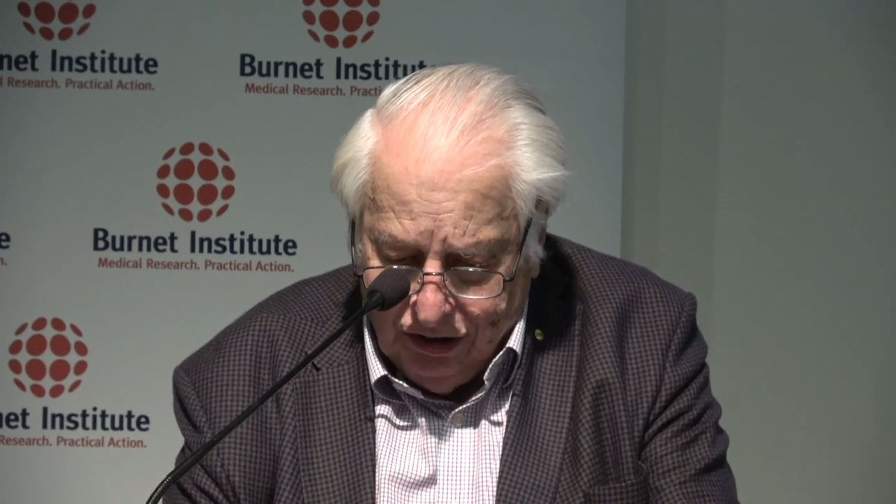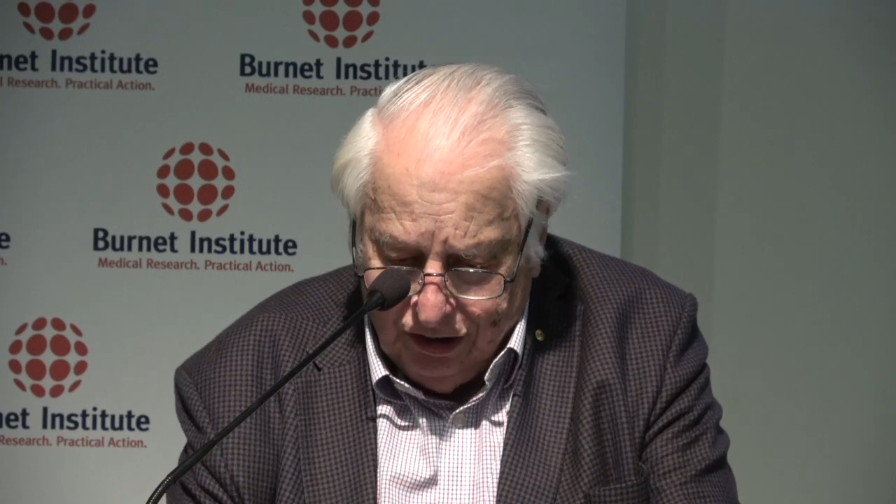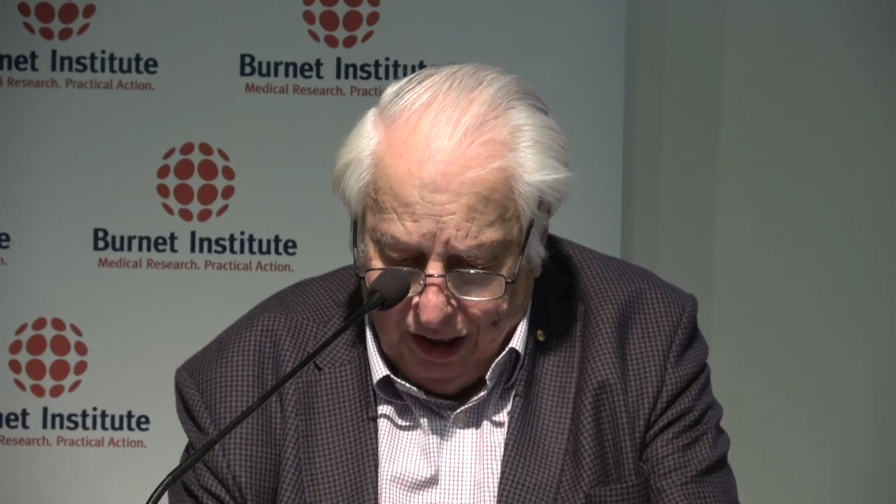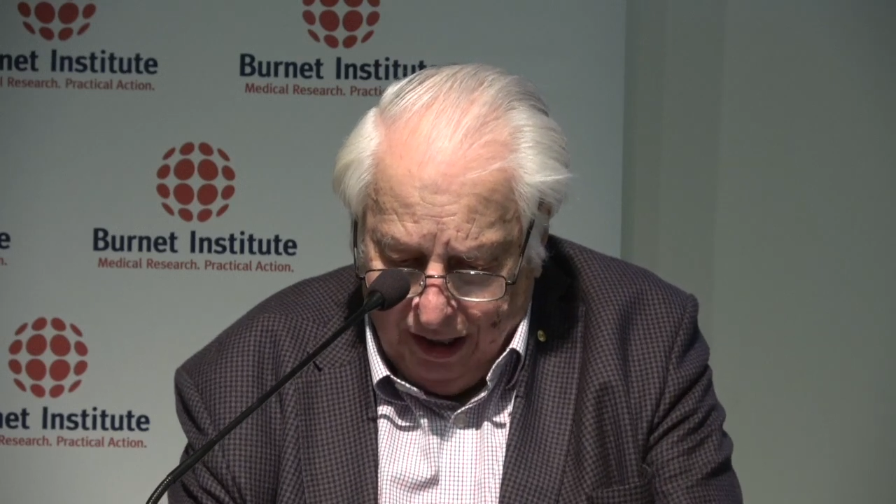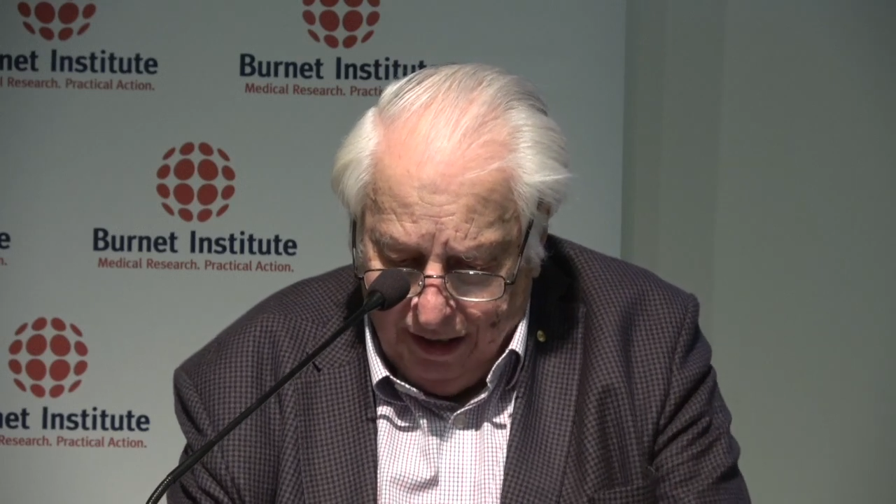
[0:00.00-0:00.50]

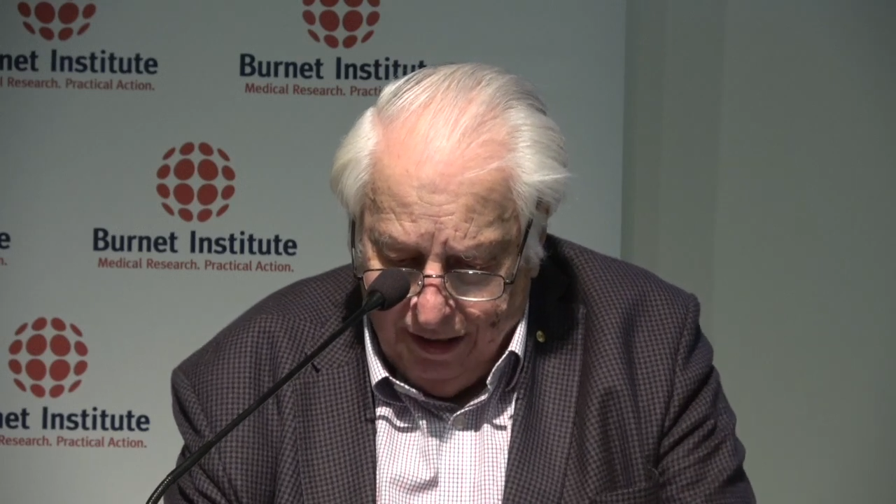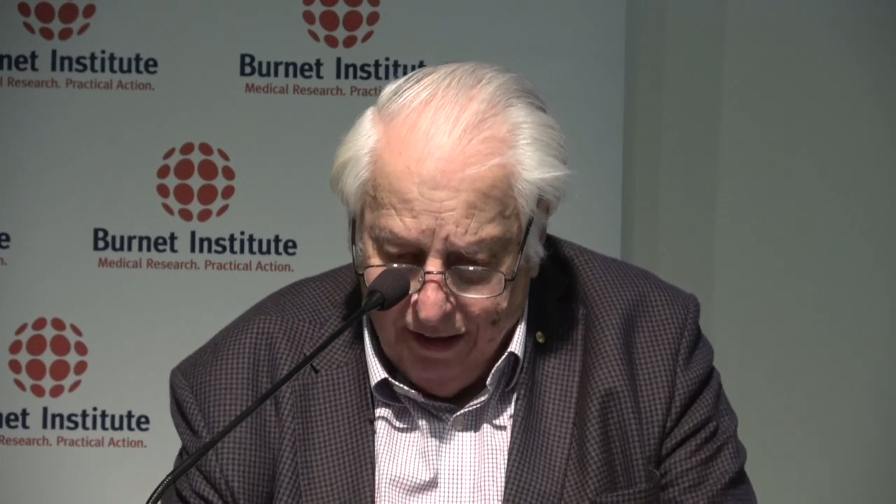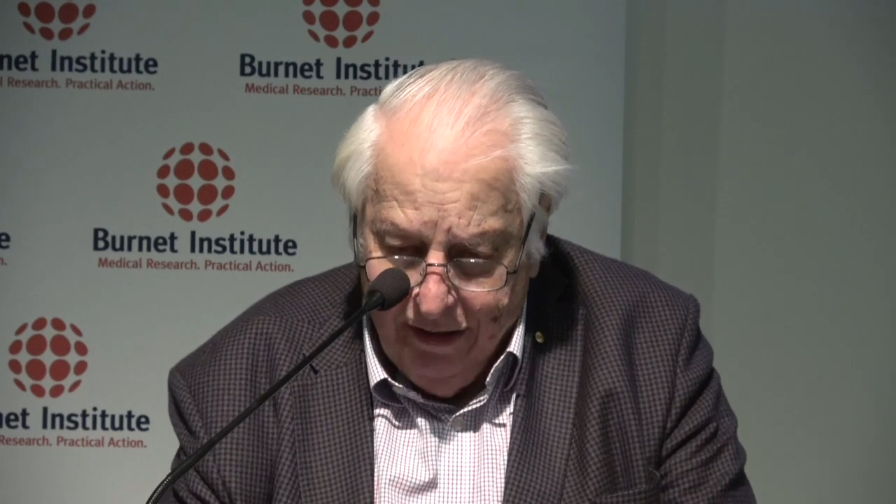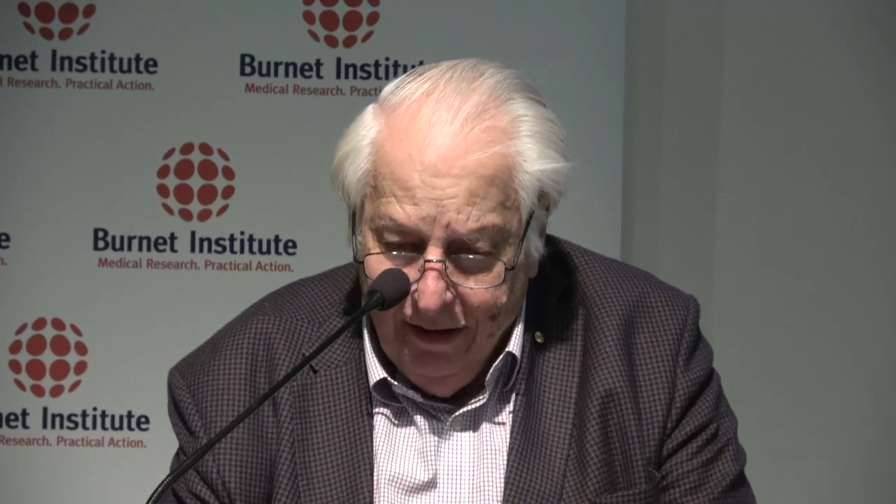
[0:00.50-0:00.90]
side,